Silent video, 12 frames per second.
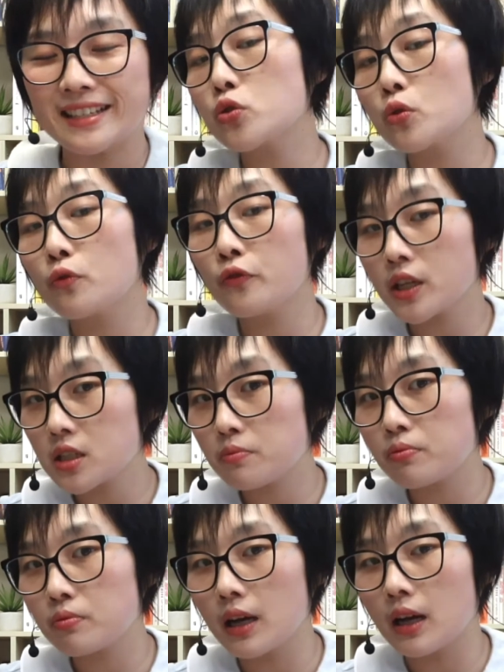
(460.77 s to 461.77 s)
Also,
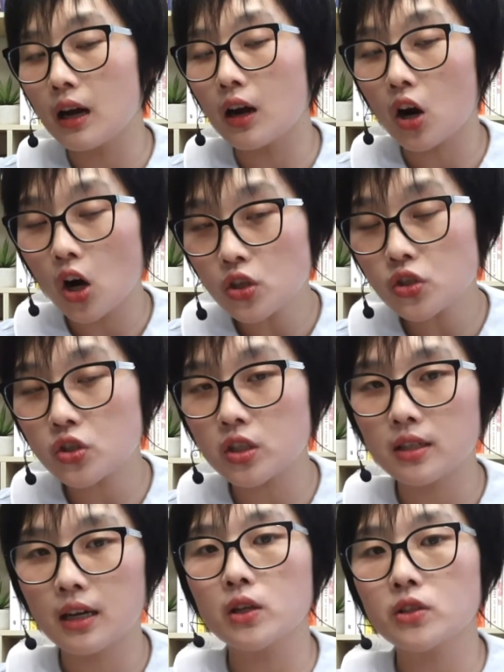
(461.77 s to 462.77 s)
fixed
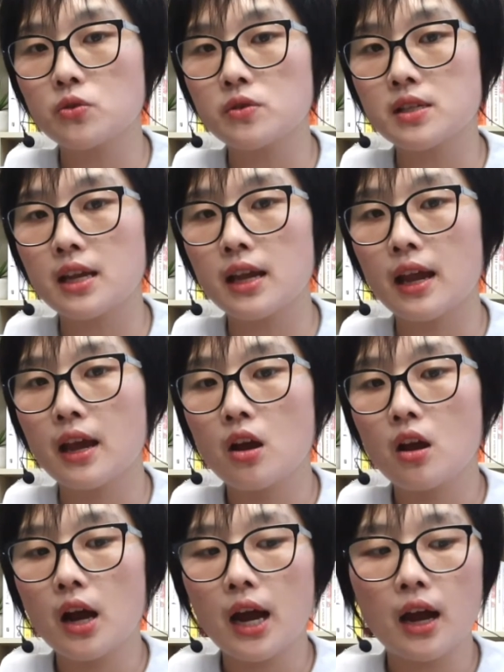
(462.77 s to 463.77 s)
cost, they want to see
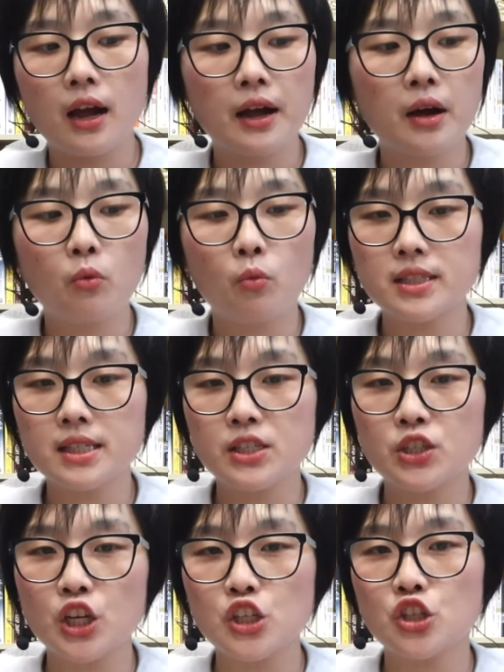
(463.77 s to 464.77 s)
what's
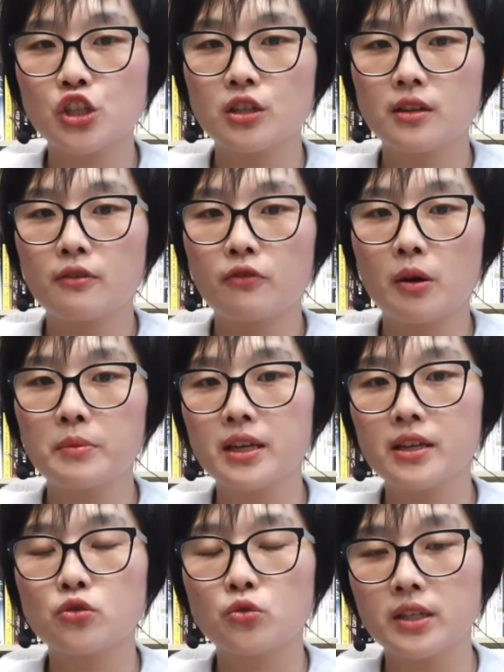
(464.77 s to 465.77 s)
the change from
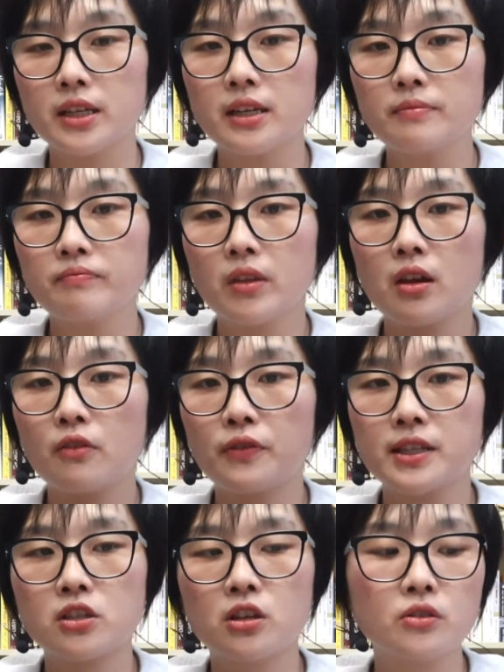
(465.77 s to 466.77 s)
year to year.
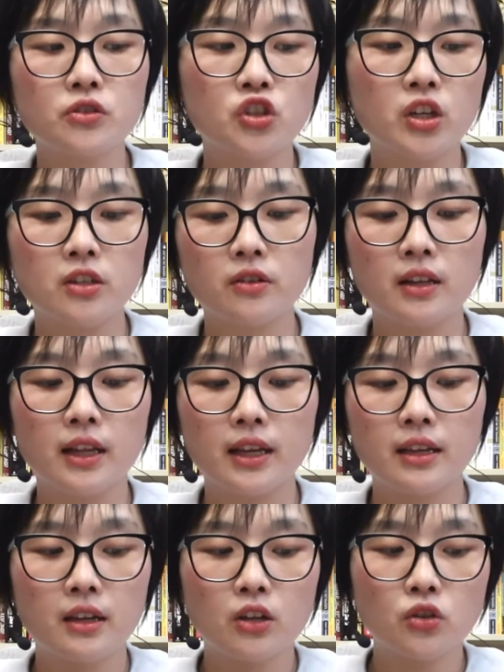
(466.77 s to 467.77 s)
Fixed costs
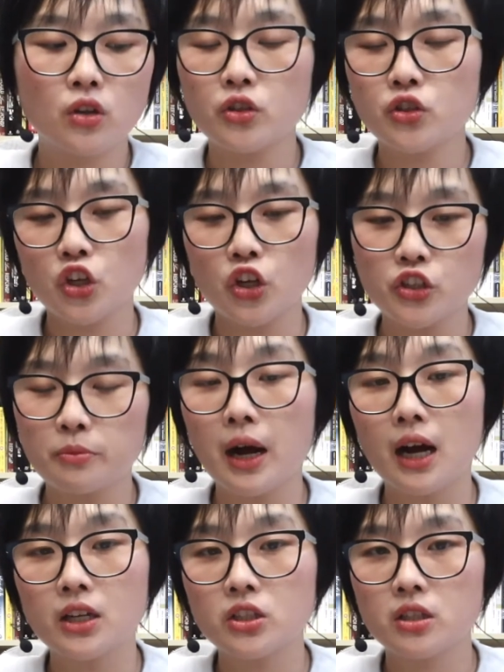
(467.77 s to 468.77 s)
generally not change
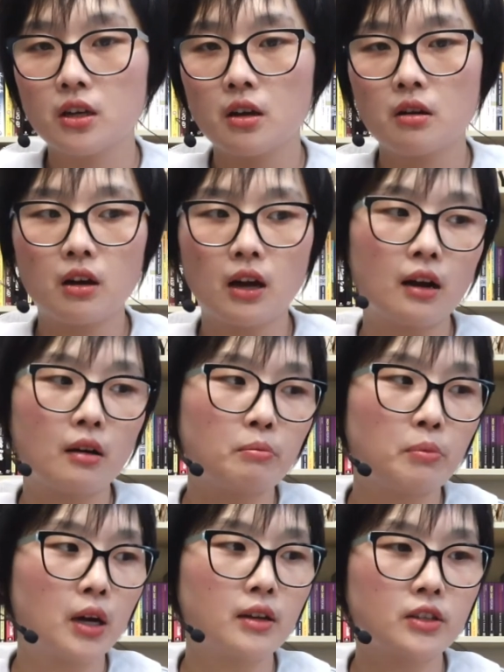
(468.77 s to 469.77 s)
much,
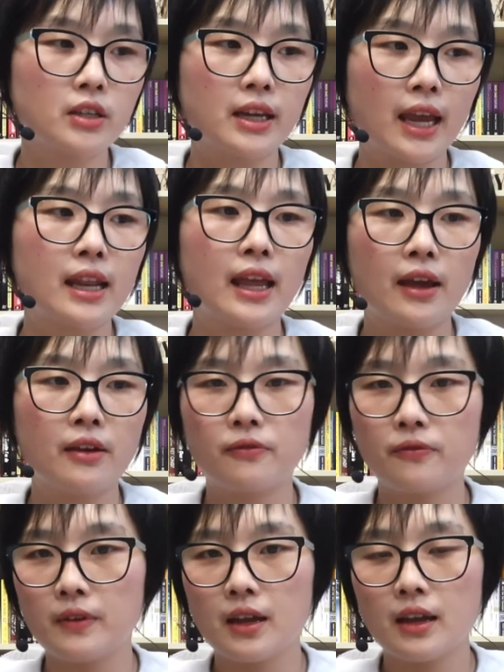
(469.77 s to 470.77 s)
but you can
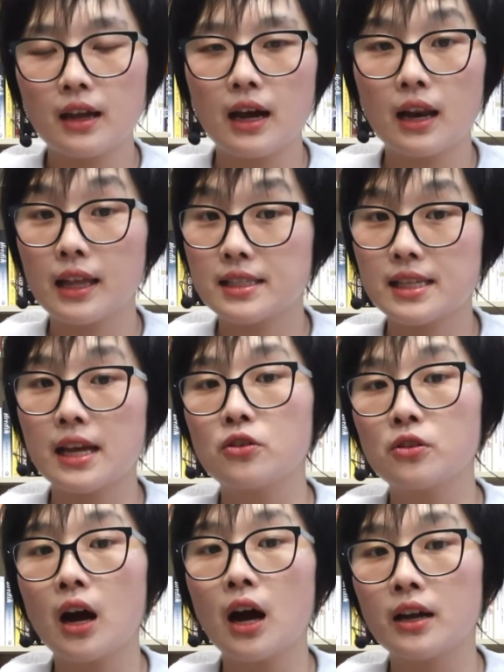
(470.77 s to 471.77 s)
have, let's say
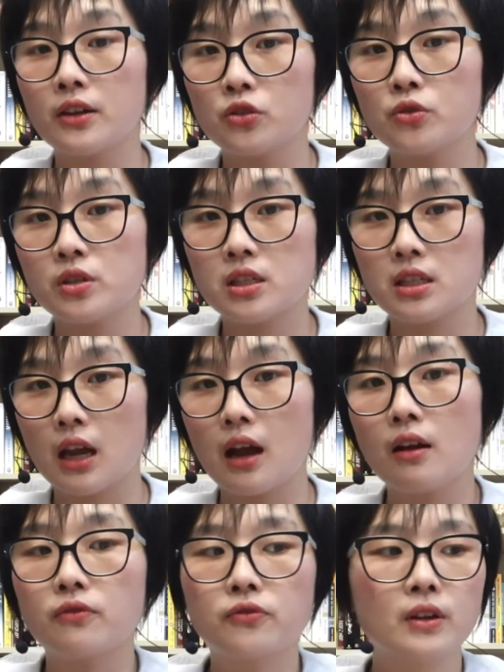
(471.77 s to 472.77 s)
you hire new
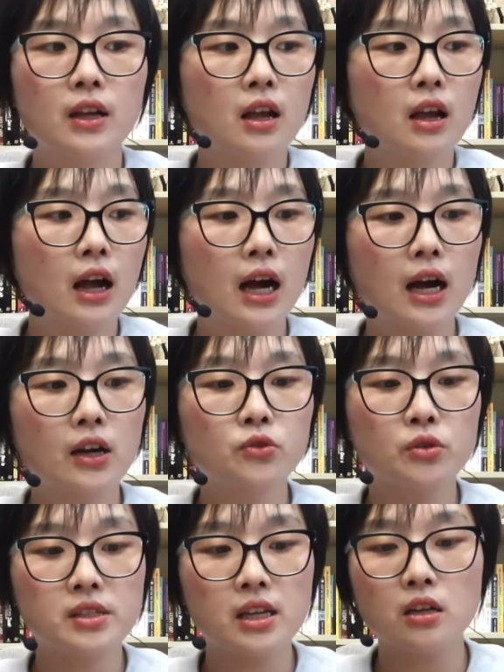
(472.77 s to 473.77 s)
staff.
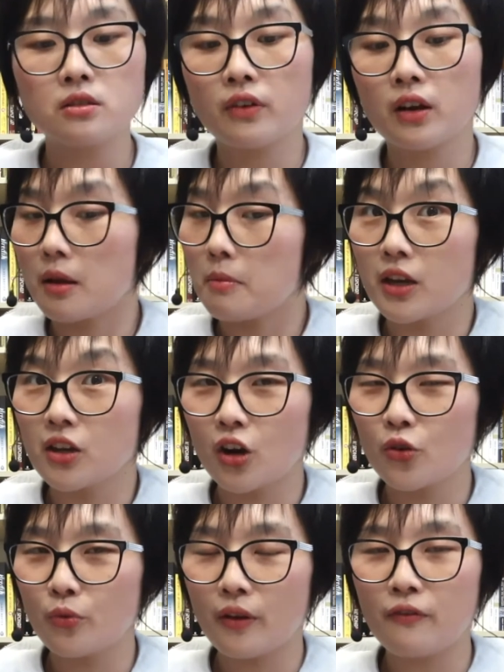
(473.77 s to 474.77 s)
Your sales figure may
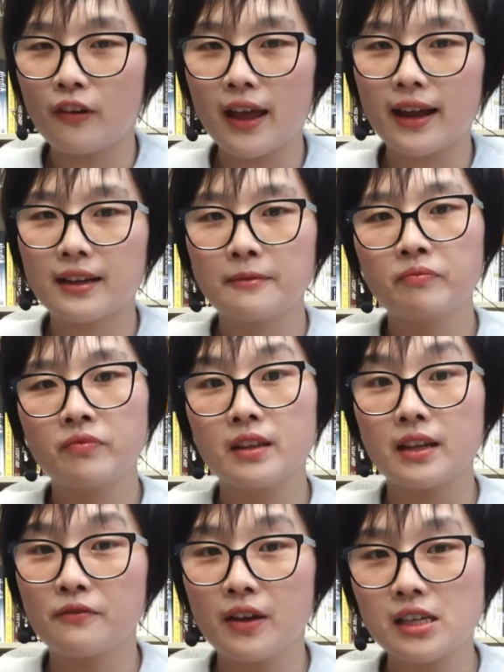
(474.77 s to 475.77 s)
not reflect
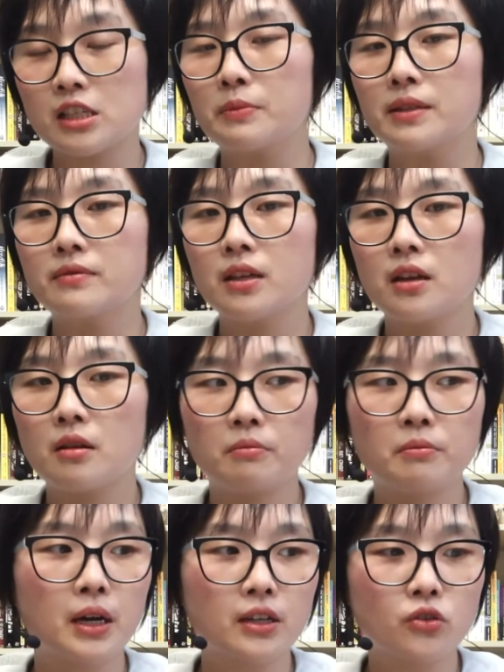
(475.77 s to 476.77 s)
the investment,
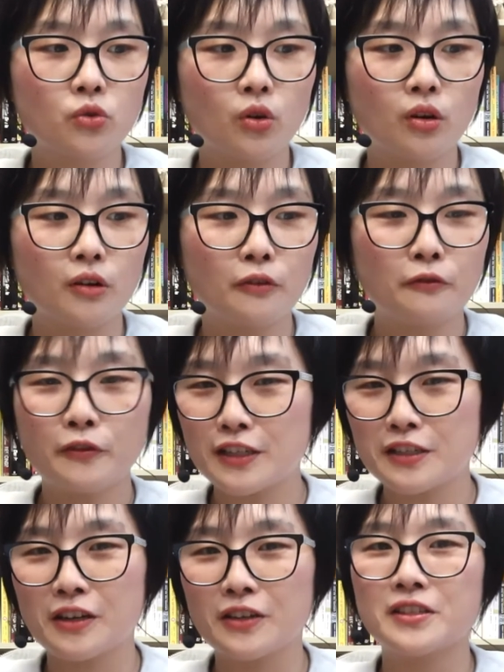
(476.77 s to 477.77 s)
but your
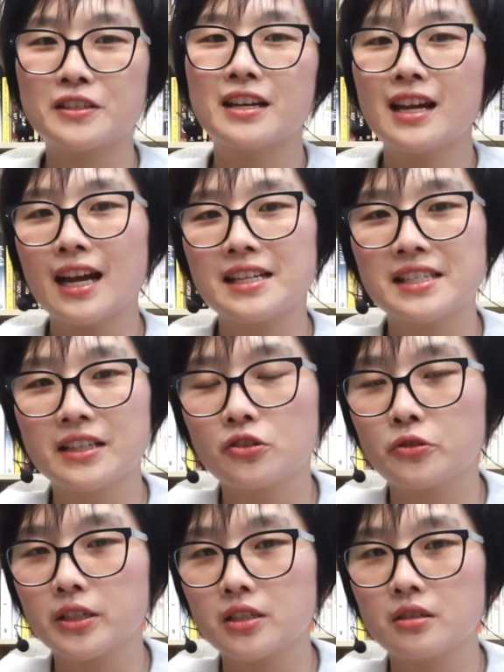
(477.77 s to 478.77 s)
fixed cost has
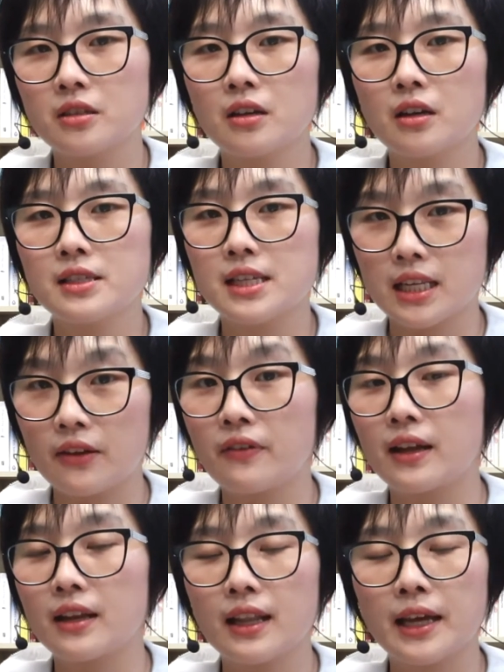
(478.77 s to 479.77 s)
increased
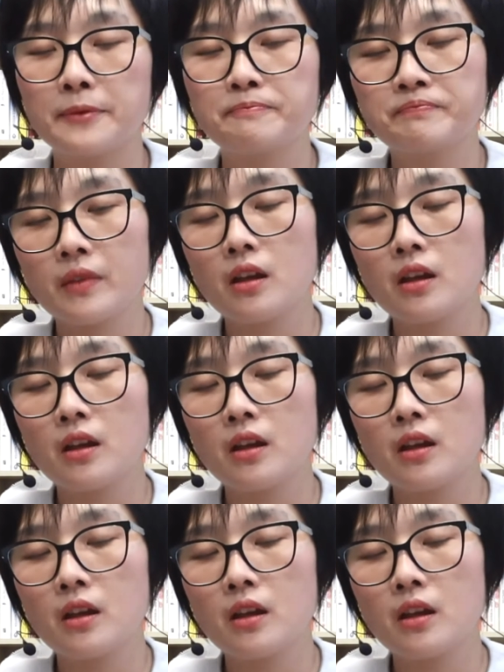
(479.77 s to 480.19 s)
significantly.